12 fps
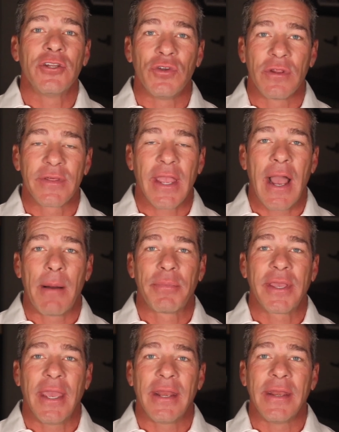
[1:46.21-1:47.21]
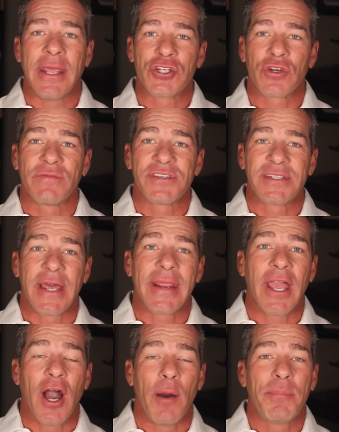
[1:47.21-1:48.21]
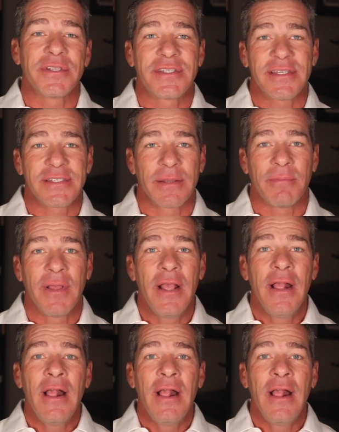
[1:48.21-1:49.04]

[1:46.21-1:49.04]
due to the complicated nature of setting up a system